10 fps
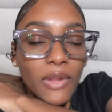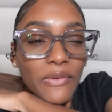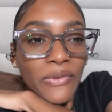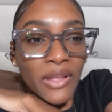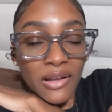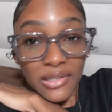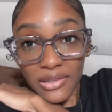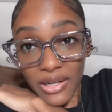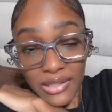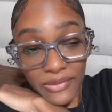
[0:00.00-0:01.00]
Fingers
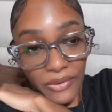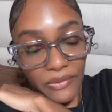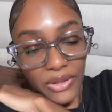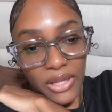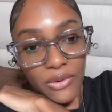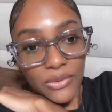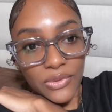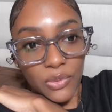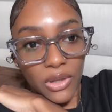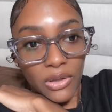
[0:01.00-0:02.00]
crossed if everything
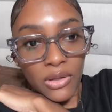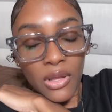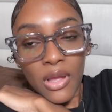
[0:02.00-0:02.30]
goes well.